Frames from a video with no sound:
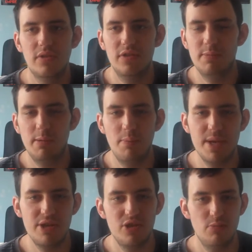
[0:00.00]
Smelt a
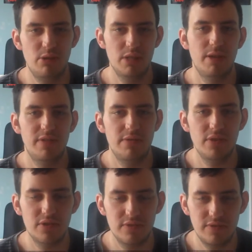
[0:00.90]
Bitch Up, probably my
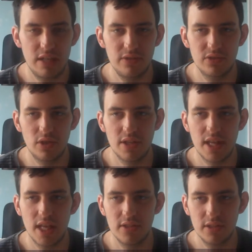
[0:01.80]
favourite song of
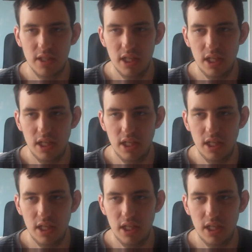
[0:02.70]
theirs.